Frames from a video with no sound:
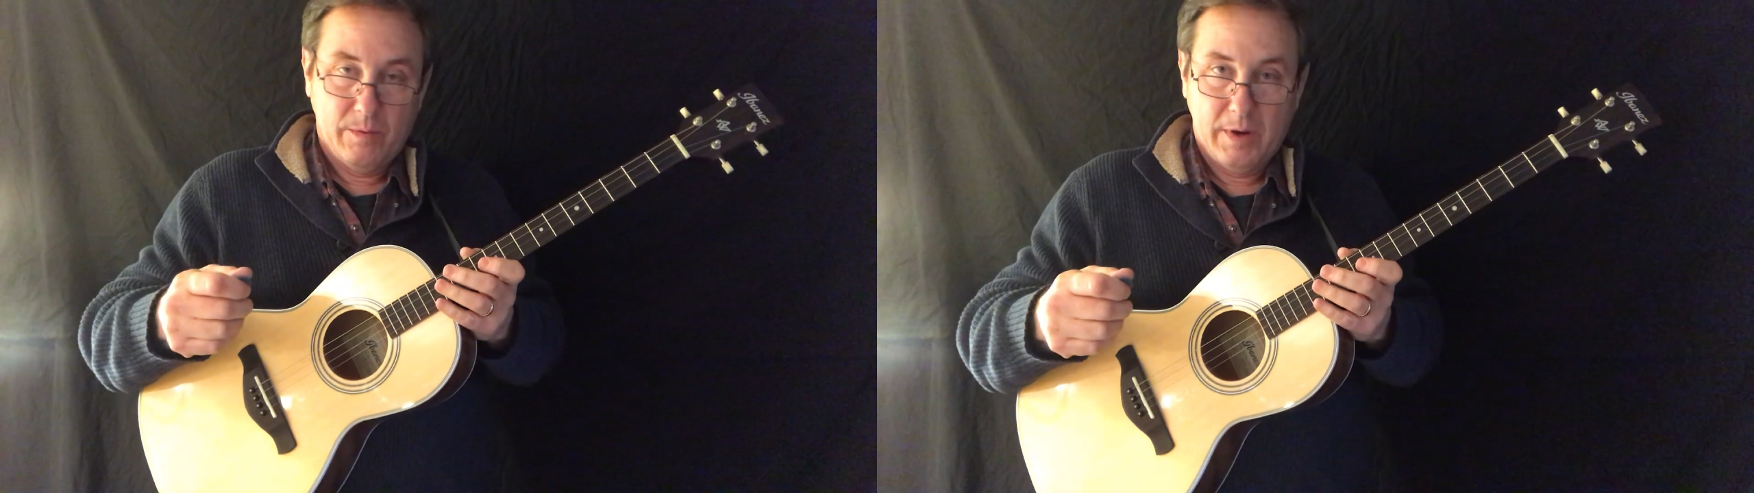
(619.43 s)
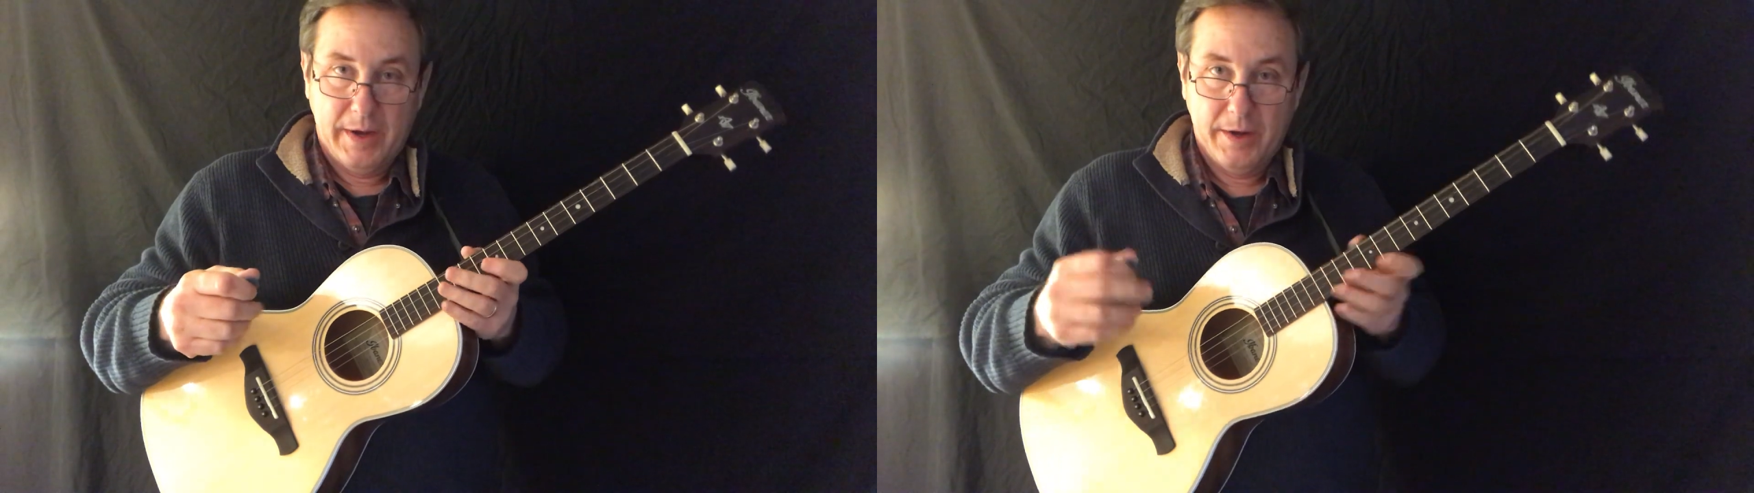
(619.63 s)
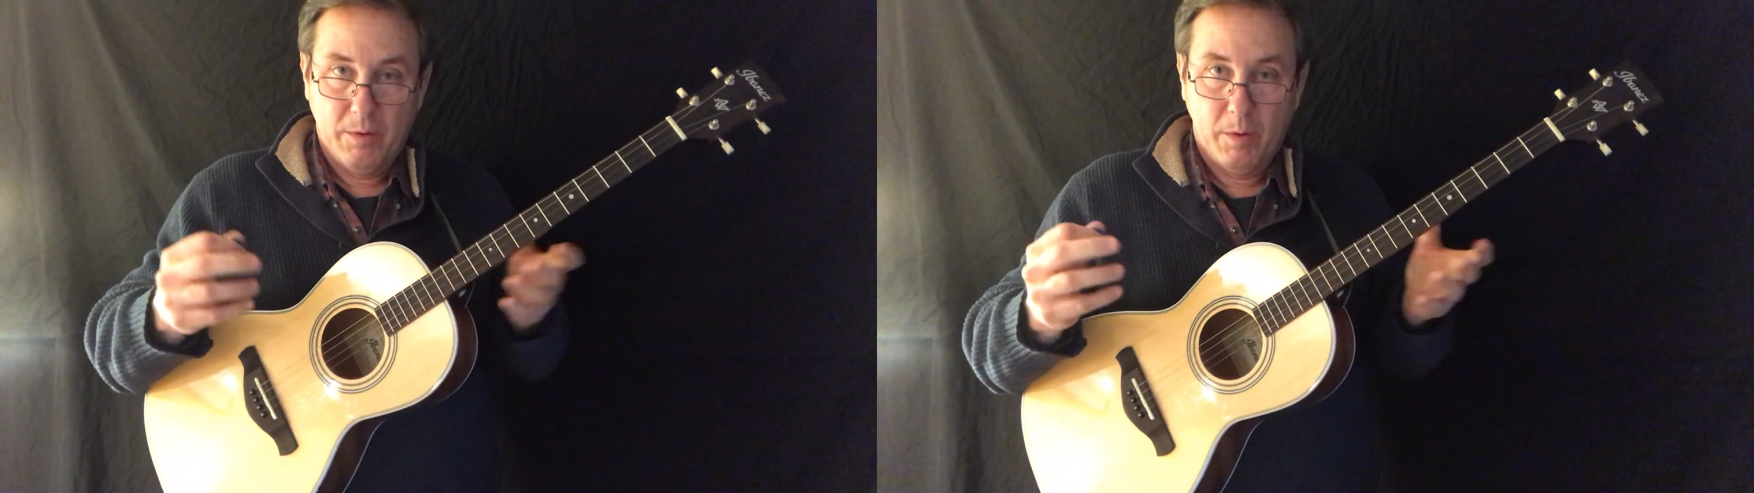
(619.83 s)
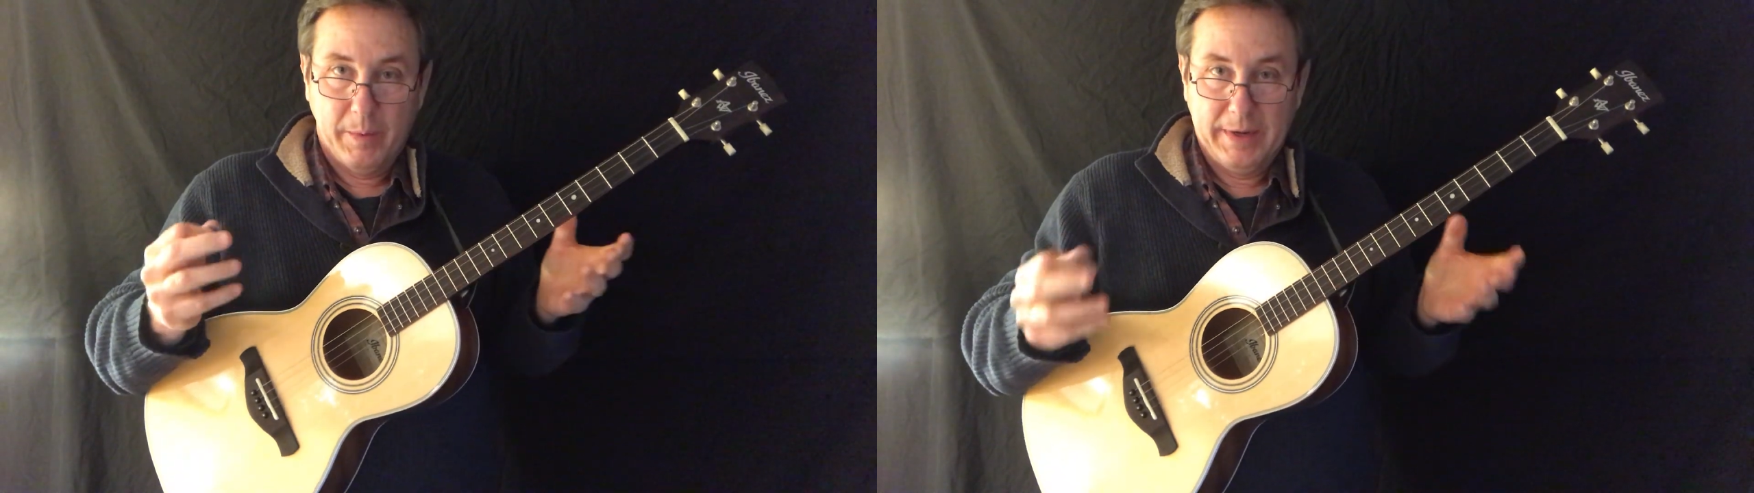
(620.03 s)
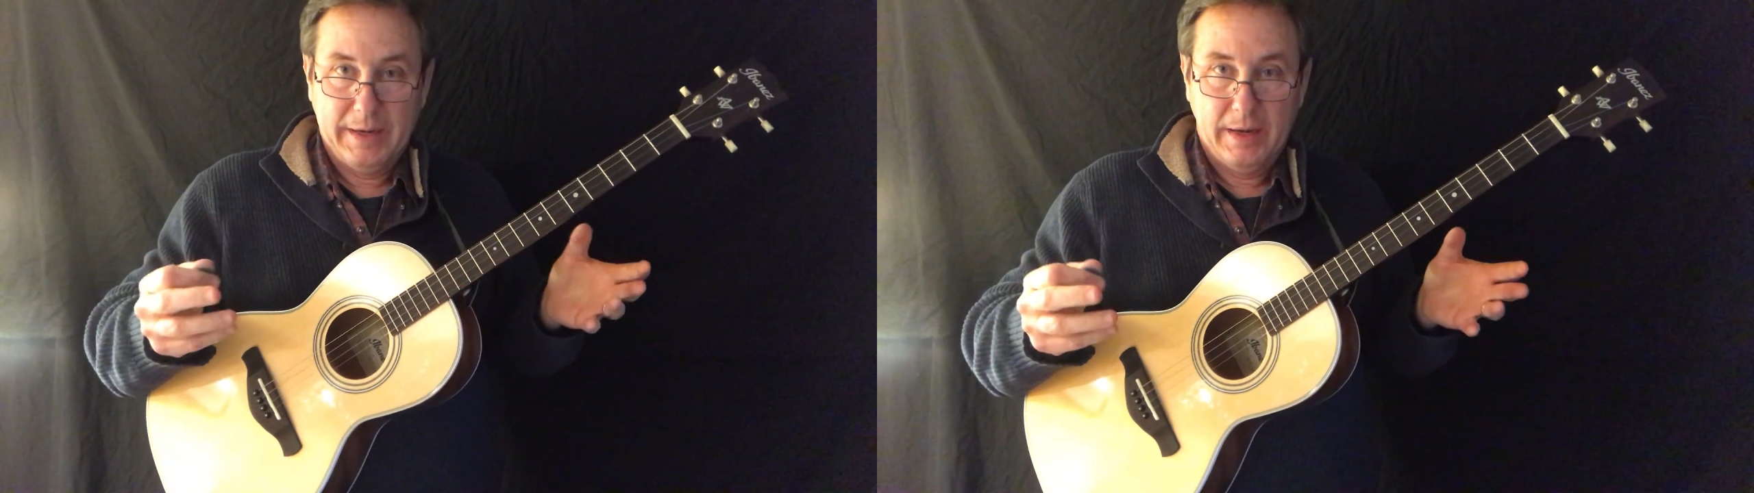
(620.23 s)
I know what
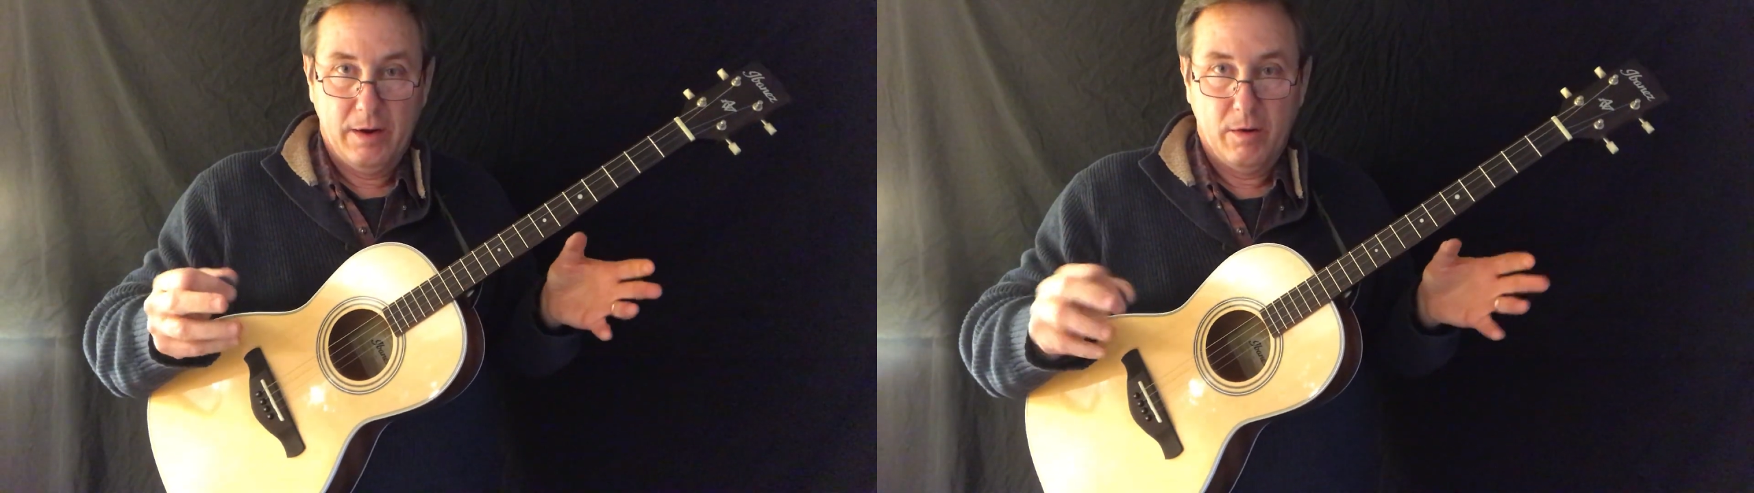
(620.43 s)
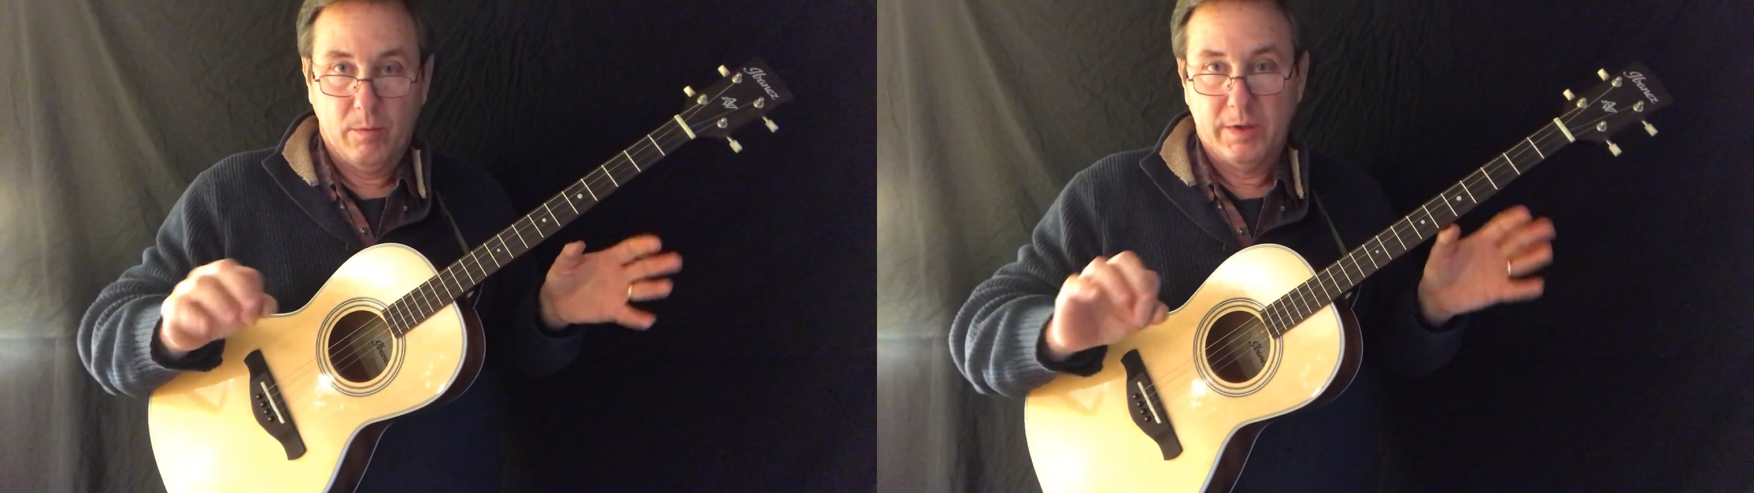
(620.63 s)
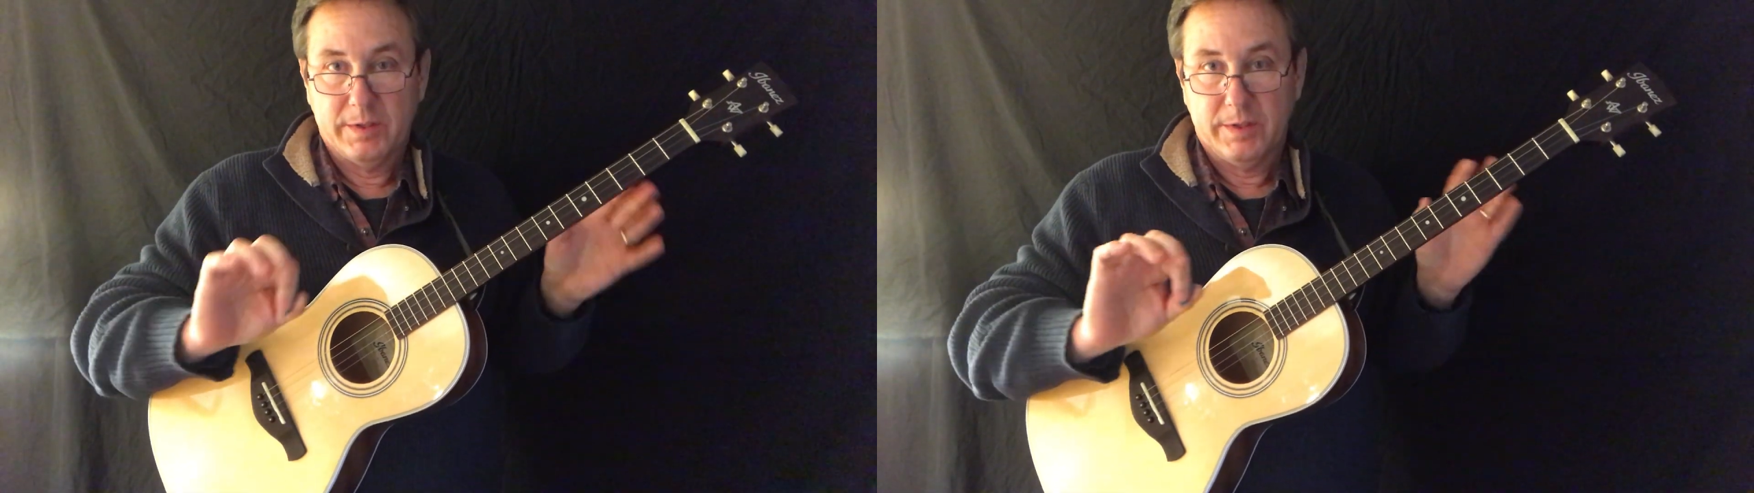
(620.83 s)
we did here was